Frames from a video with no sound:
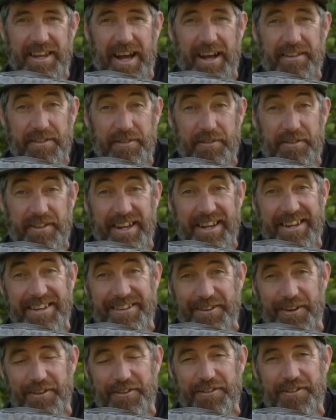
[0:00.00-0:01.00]
as you've seen,
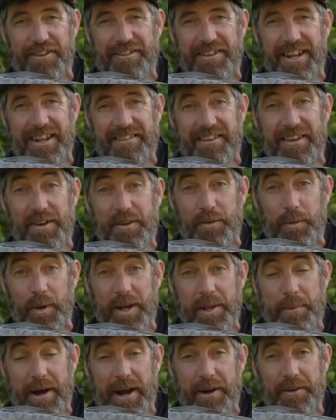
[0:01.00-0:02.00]
John's just had 2
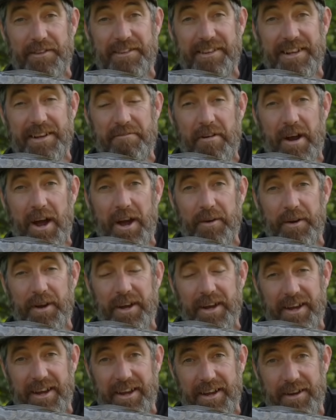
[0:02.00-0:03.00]
20-pounders in a row,
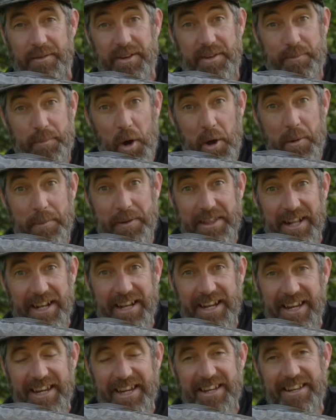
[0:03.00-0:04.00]
which put him in the
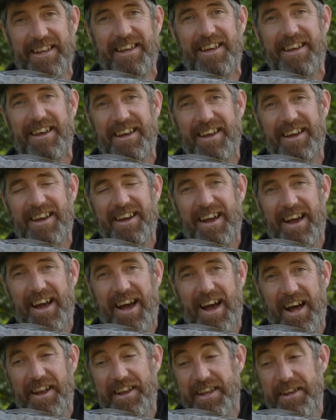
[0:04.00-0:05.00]
lead.
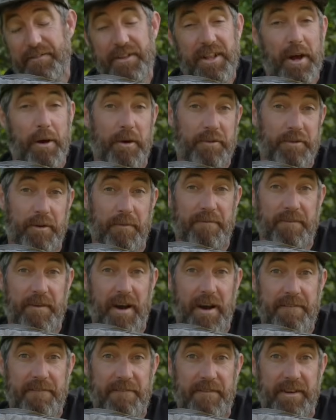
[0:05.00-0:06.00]
And even though I was on
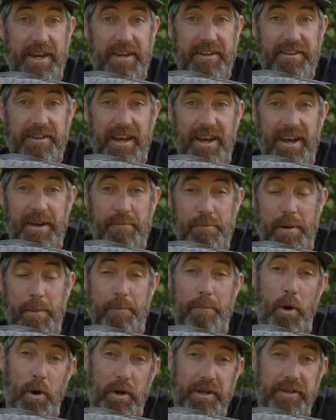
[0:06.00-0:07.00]
5 fish, my
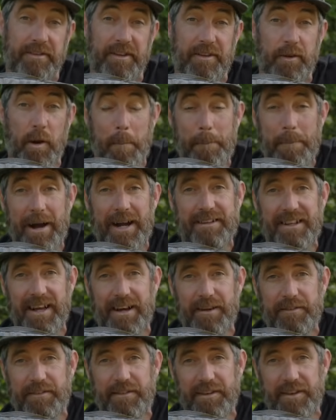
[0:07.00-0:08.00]
points have gone back
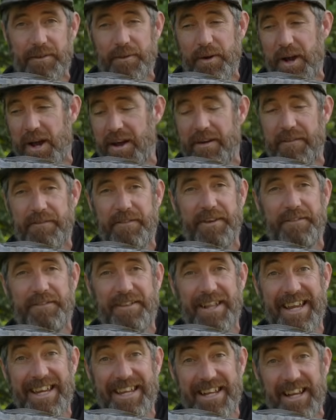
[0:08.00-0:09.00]
down to
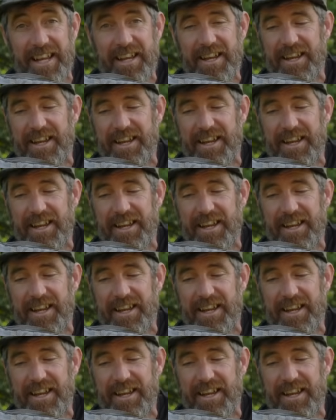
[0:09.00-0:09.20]
15.